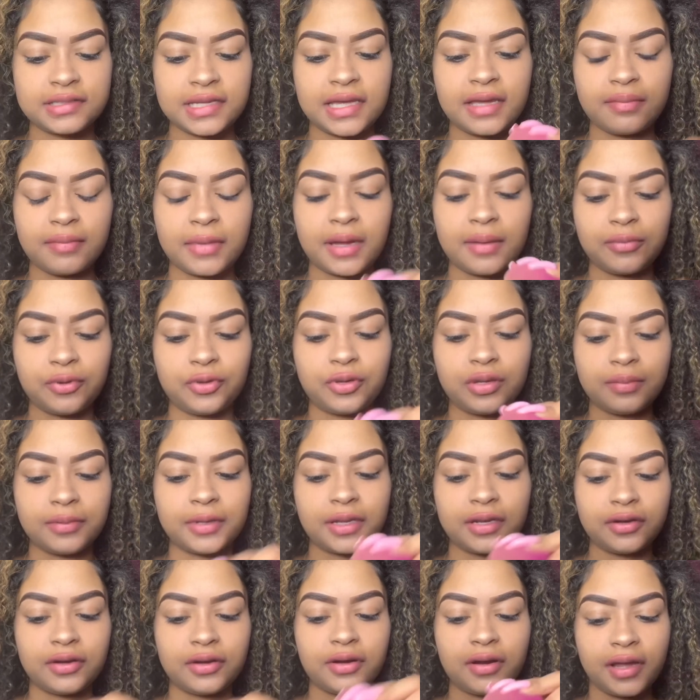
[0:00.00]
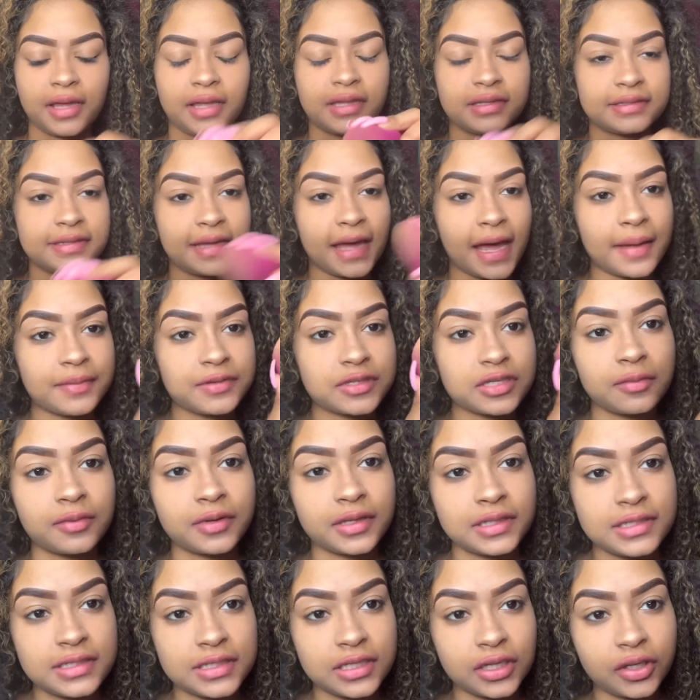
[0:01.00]
take my beauty blender and dab some
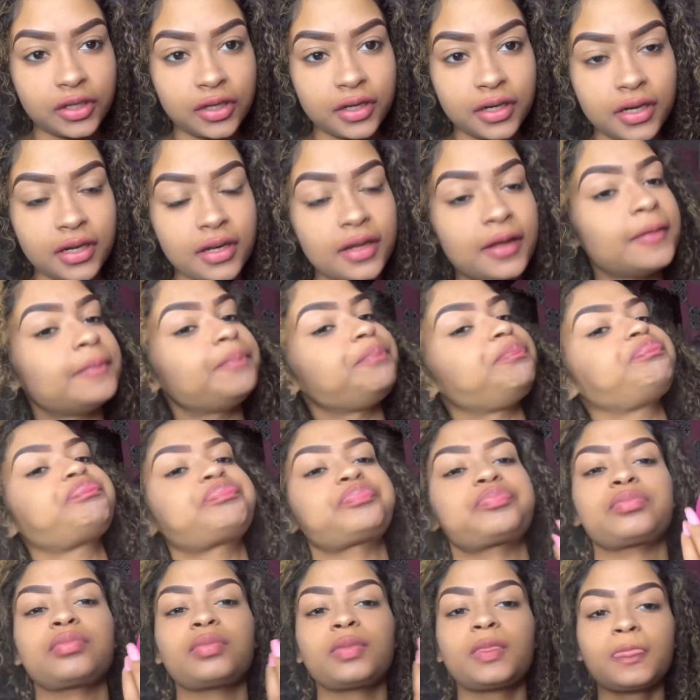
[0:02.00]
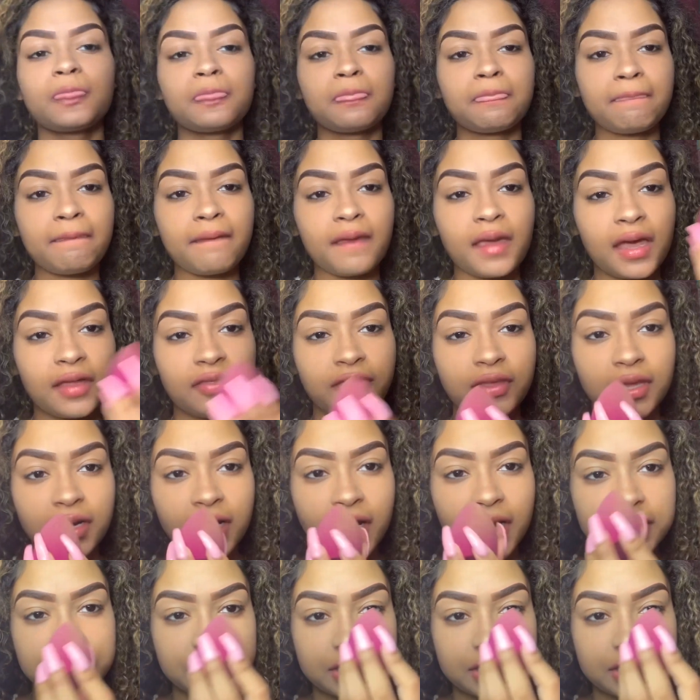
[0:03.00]
concealer in it, and then I